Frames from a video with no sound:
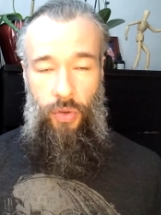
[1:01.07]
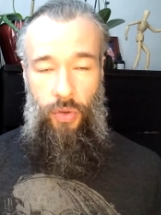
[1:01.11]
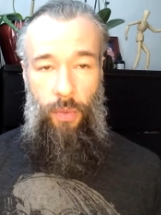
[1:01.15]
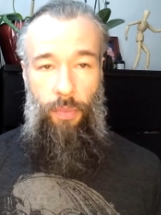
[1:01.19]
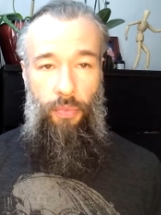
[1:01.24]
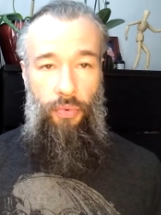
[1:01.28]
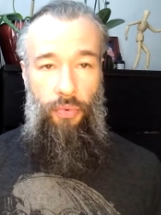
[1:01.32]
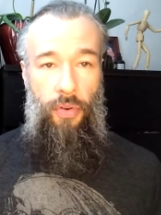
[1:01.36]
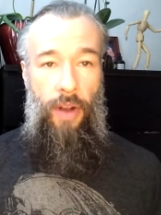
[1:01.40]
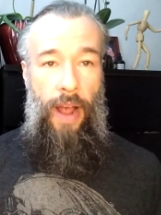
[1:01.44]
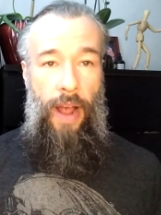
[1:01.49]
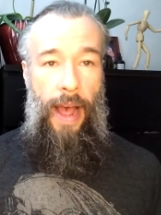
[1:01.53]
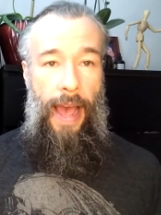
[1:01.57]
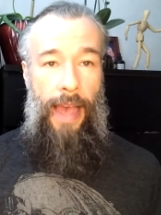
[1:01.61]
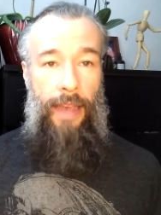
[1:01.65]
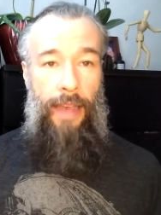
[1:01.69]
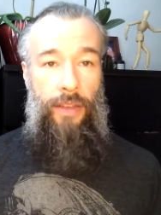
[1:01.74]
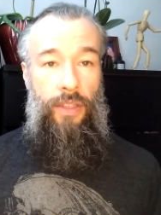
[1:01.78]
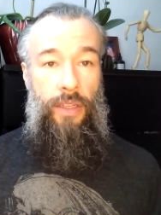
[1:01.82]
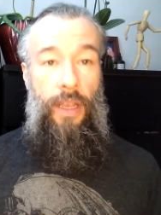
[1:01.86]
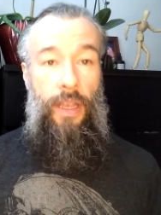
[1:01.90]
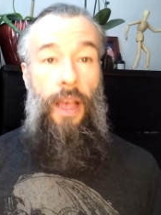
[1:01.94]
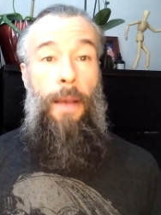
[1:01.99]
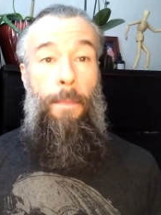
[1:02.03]

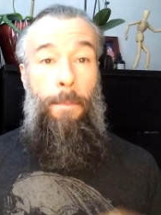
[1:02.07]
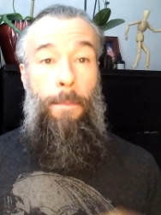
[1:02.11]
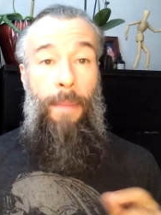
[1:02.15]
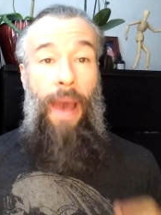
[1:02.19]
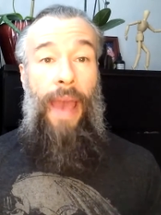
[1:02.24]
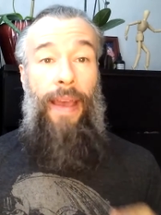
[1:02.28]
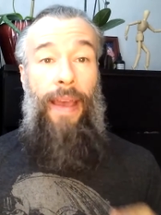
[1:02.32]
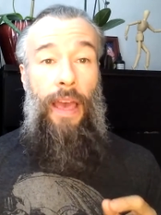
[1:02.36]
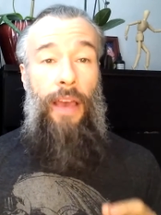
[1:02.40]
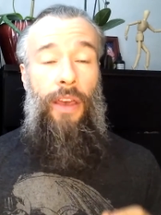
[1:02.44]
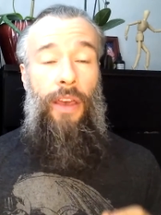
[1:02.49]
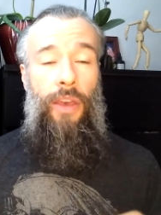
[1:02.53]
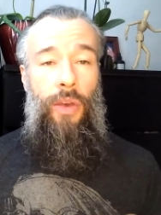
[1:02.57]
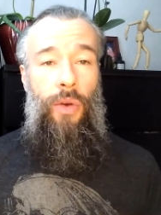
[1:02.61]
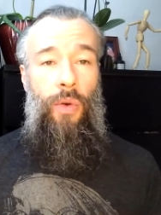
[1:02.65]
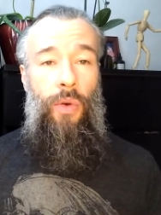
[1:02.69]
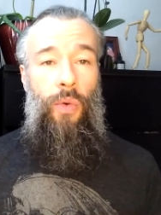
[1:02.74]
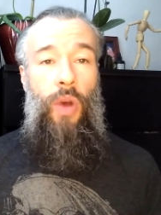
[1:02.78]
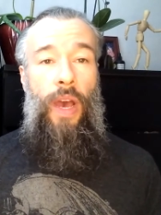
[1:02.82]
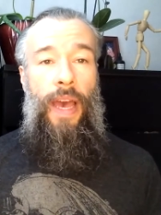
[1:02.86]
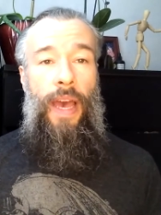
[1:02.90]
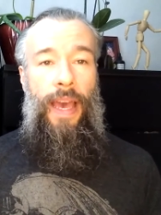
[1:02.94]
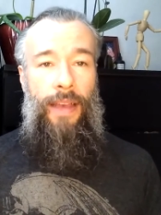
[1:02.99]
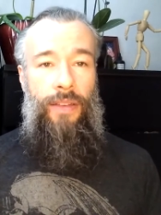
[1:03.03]
surprise. Maggie
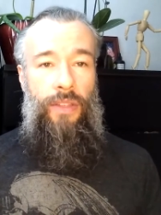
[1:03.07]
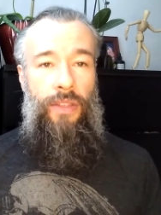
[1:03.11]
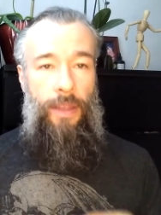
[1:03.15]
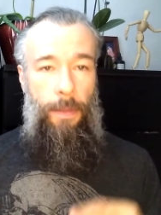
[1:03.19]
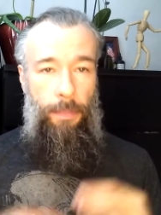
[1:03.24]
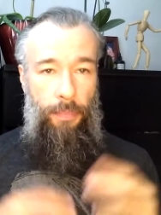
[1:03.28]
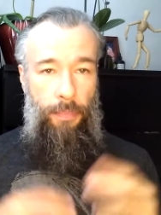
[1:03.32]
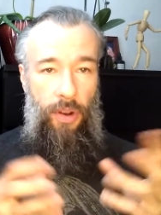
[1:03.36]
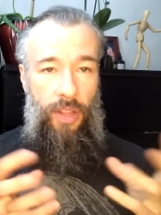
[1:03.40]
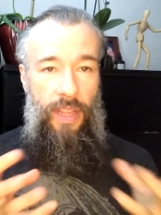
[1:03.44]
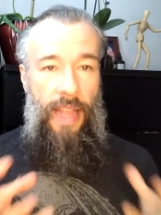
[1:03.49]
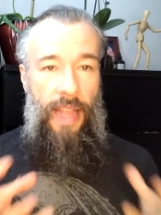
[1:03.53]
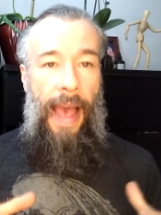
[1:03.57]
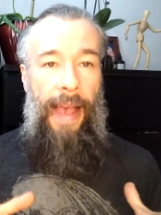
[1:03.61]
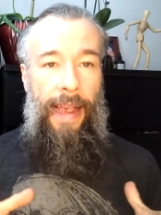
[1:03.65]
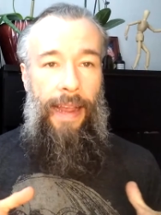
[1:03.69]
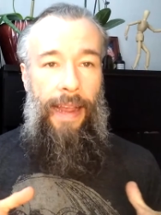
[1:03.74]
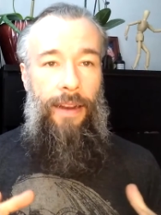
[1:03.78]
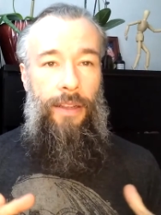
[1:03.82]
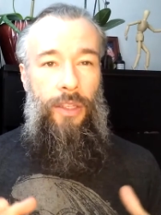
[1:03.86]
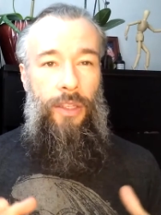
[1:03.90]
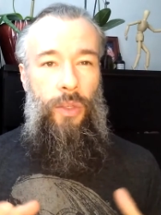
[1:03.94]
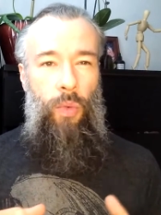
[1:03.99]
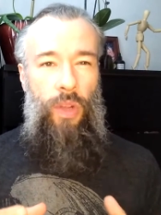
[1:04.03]
Q is the
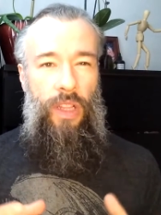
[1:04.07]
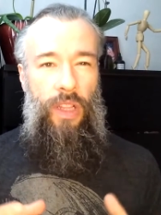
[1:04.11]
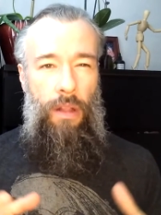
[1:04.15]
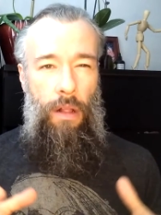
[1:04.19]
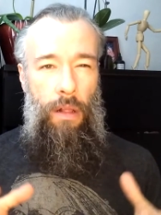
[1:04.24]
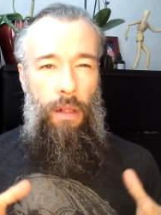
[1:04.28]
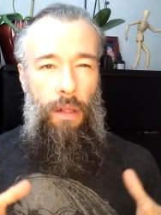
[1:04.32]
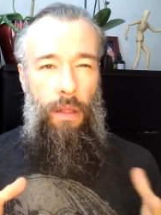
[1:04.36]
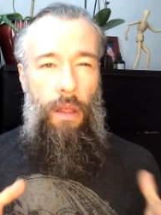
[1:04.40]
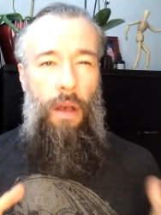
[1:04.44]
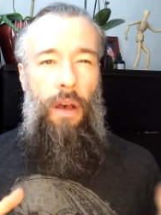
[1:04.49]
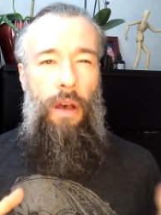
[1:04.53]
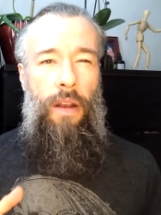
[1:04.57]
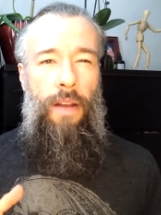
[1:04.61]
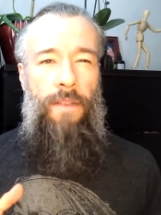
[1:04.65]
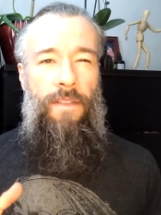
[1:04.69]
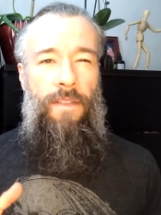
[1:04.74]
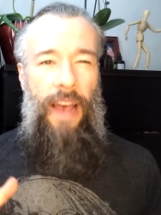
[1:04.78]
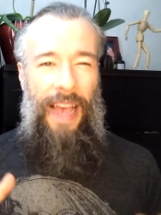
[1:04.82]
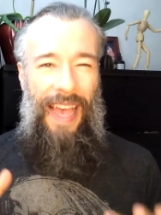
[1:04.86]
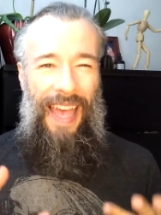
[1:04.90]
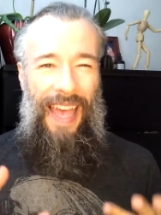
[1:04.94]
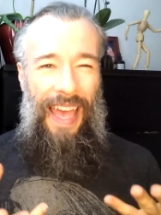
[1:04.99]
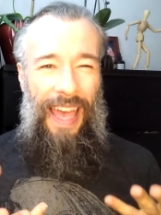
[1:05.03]
protagonist with a lot of
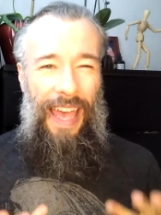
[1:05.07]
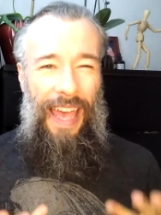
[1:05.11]
a